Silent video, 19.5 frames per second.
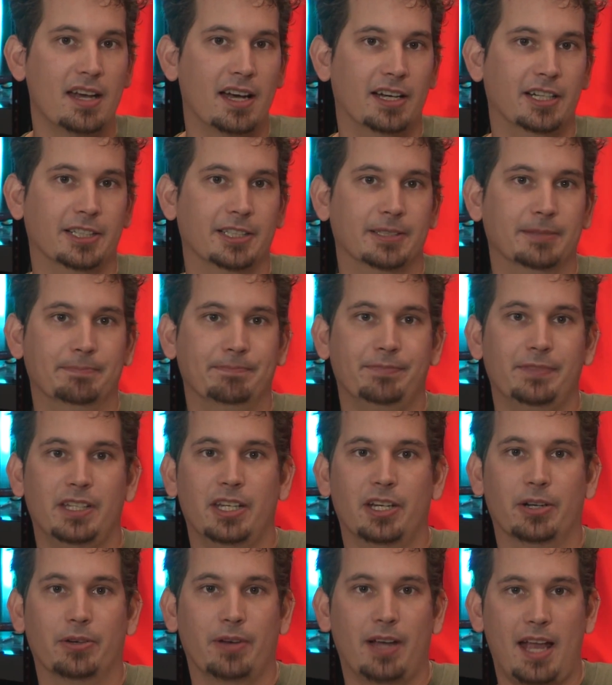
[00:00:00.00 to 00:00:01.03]
Um, you
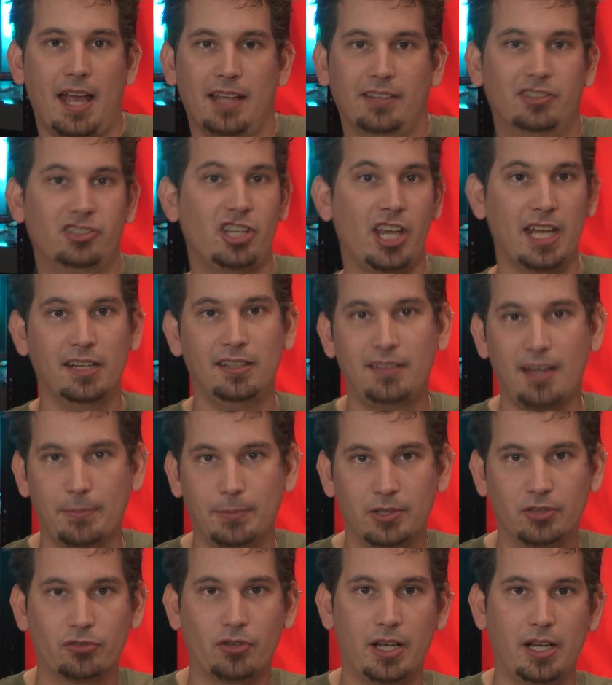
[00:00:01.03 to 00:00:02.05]
know, as Shannon
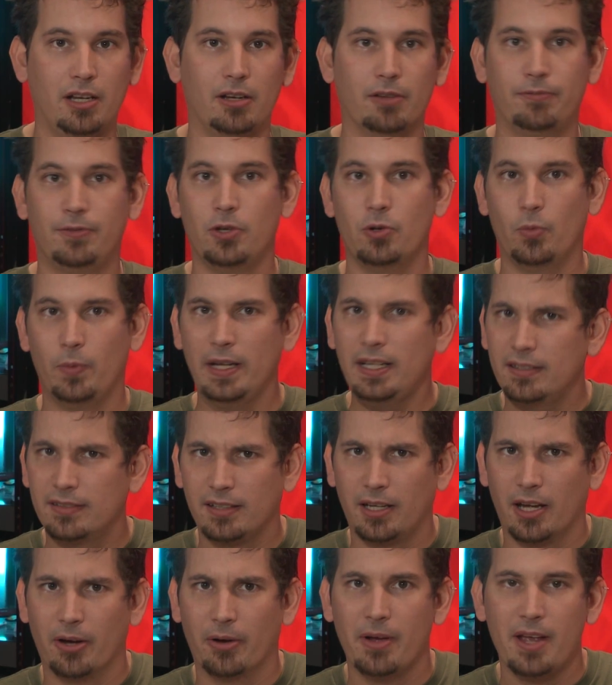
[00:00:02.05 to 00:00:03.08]
demonstrated a few weeks
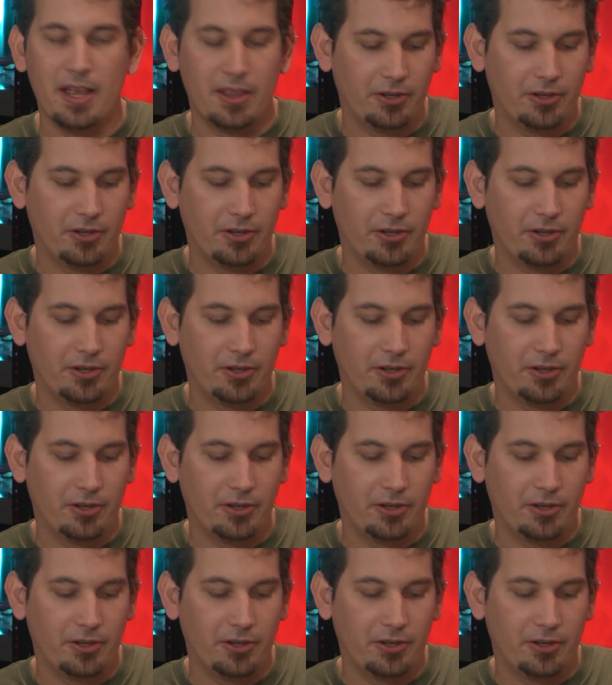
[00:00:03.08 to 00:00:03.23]
ago,